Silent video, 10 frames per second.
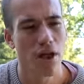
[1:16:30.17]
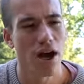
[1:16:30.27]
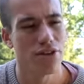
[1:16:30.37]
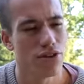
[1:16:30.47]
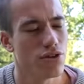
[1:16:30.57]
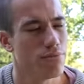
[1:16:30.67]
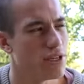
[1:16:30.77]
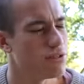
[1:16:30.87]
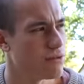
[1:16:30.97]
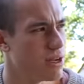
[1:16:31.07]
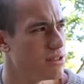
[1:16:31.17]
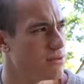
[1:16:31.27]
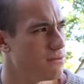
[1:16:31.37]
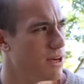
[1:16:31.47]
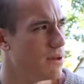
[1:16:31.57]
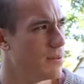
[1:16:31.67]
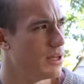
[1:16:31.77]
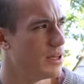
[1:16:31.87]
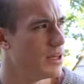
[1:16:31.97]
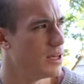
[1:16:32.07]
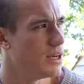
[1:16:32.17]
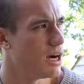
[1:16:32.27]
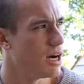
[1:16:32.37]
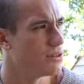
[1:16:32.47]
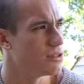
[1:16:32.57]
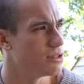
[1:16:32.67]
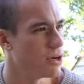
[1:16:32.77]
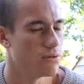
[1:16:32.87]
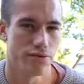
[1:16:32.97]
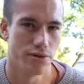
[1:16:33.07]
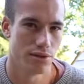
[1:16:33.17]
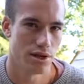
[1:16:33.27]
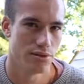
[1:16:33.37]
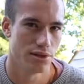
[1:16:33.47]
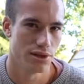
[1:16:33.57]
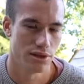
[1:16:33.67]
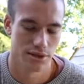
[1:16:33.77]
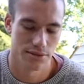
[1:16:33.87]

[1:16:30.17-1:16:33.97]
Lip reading: I do miss friends and family. I just don't feel lonely.